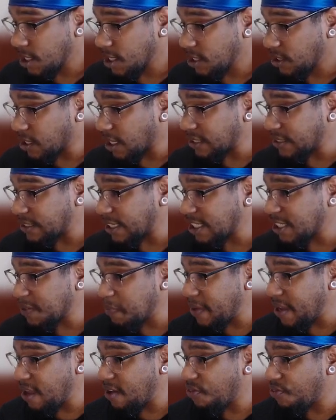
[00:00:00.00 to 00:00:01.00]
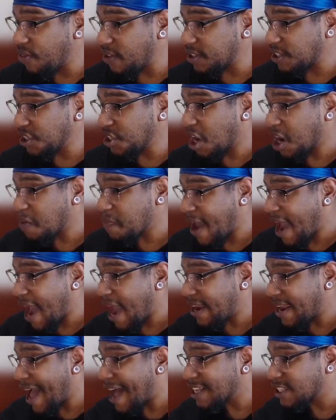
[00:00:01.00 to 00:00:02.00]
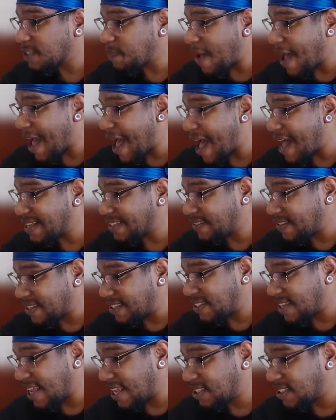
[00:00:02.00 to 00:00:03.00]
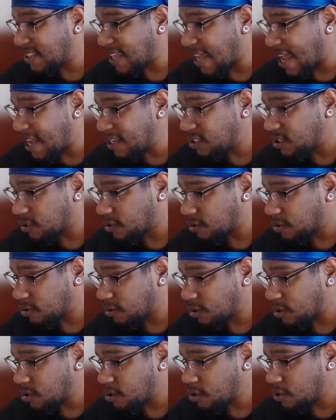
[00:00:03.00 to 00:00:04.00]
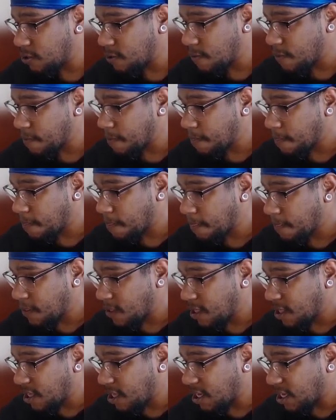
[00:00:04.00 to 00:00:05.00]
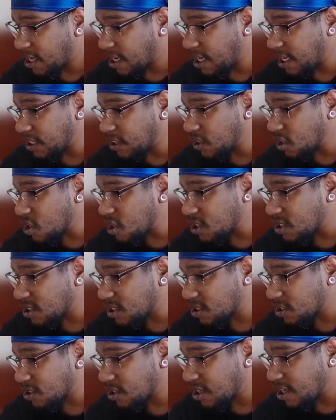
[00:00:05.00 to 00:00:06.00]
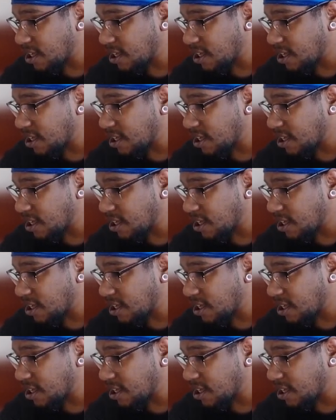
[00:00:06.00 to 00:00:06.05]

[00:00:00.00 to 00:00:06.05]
Does this mean this young man has passed the sixth test? He looks